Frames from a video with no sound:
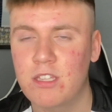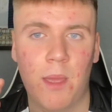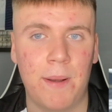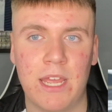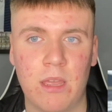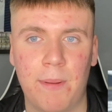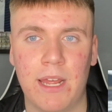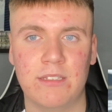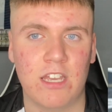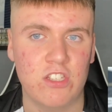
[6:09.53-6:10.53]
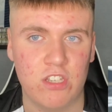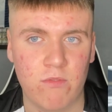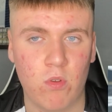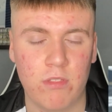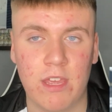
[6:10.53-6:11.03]
Do you play your players against
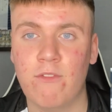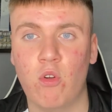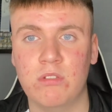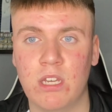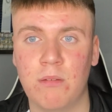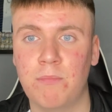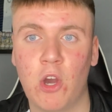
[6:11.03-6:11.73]
your, their old team?